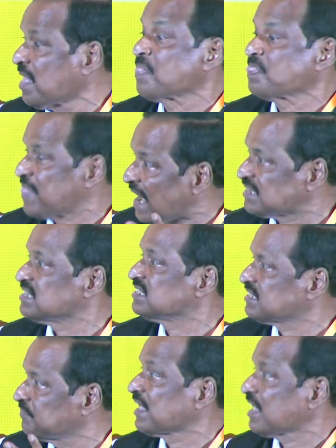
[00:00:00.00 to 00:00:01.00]
that is
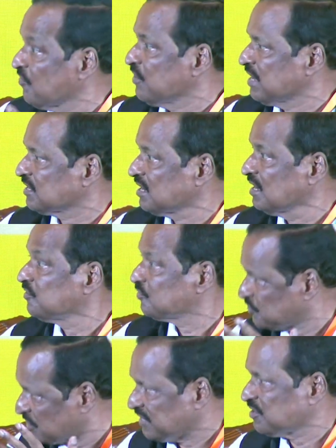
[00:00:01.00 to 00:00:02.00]
something unique to
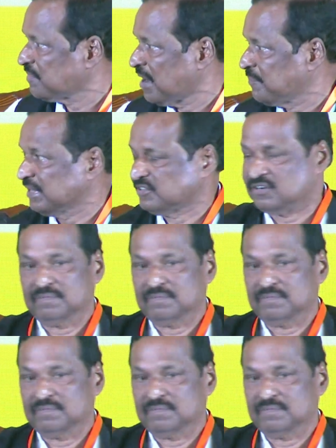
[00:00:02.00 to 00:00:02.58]
Jayanta Mahapatra.